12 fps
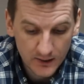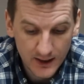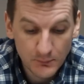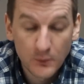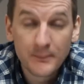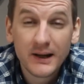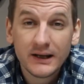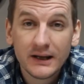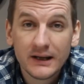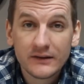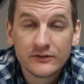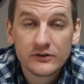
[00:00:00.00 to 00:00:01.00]
it will make
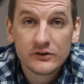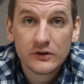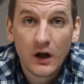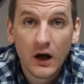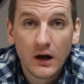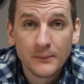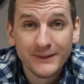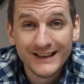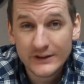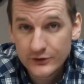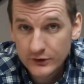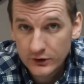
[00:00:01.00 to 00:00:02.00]
it
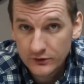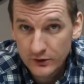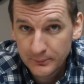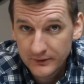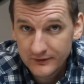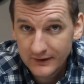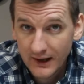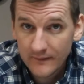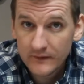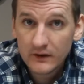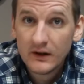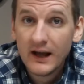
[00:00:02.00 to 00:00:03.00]
easier to put
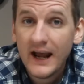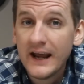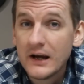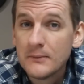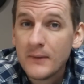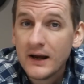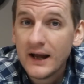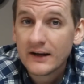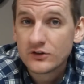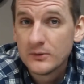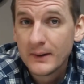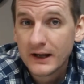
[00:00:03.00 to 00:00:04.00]
together, and it may
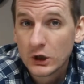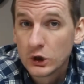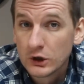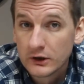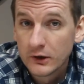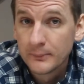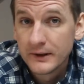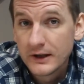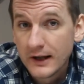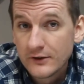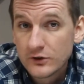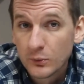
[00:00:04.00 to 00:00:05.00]
actually make it look a little bit
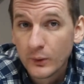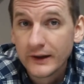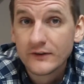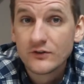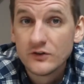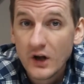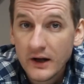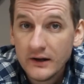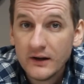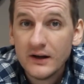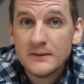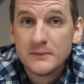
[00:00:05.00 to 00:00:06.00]
nicer when it's
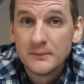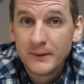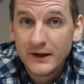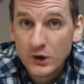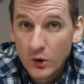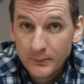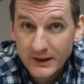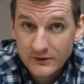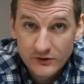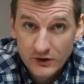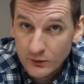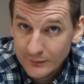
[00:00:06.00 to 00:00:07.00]
done, but by no
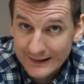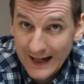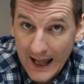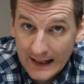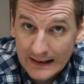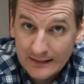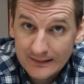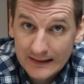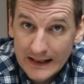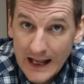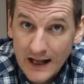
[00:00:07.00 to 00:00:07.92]
means do you need anything